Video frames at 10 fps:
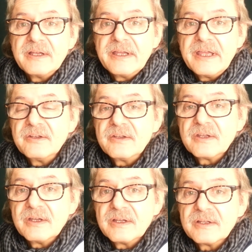and
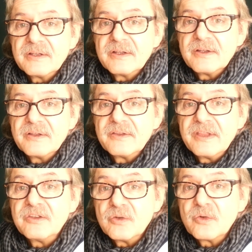
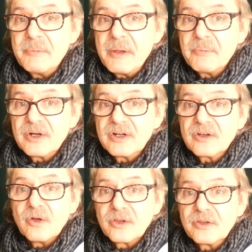that you
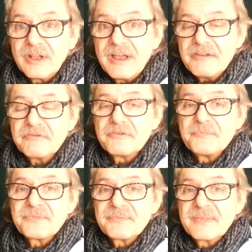remembered all your life?
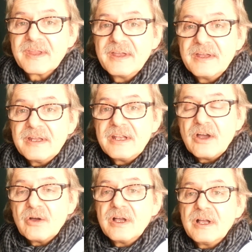
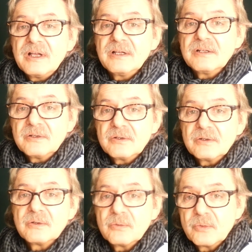Now,
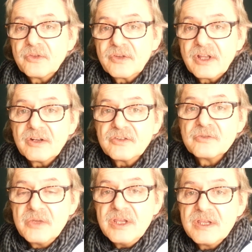with regard
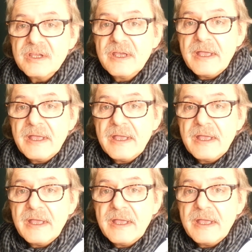to me,